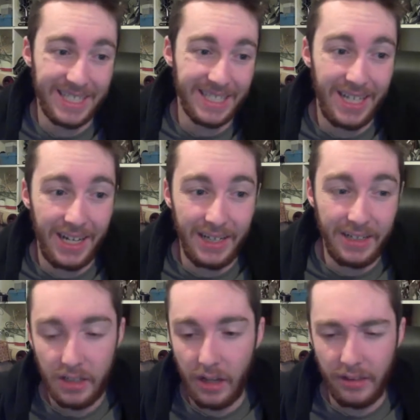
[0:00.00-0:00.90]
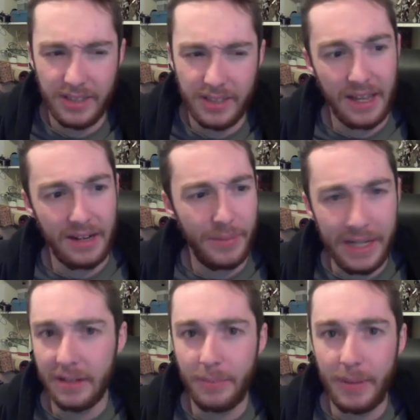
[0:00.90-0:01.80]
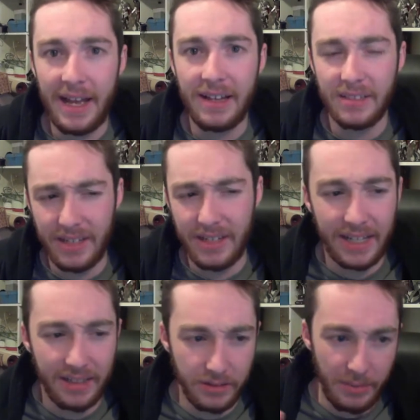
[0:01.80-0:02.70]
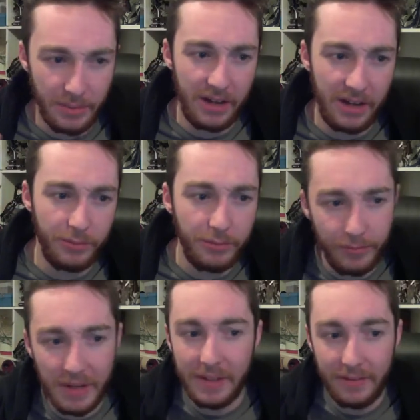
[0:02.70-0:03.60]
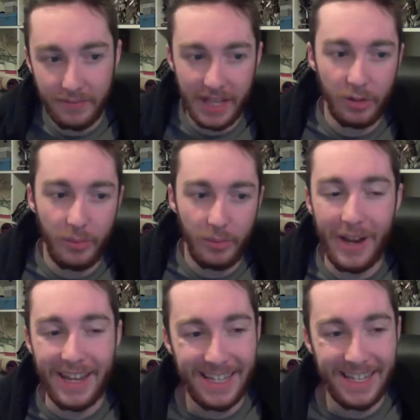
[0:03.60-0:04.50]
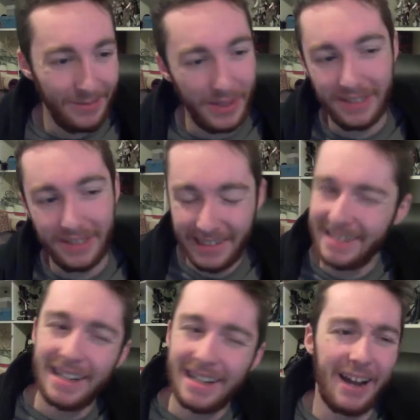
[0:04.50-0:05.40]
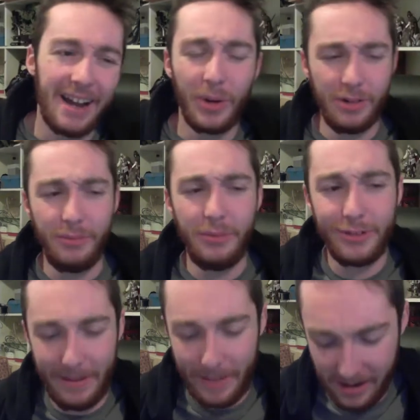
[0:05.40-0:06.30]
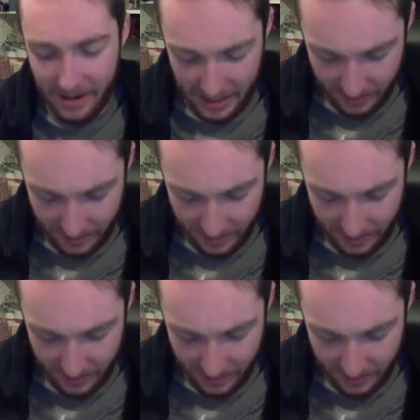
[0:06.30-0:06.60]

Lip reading: in a line, unless I get a media pass, and then I can somehow maybe finagle my way in, but I don't want to abuse that power.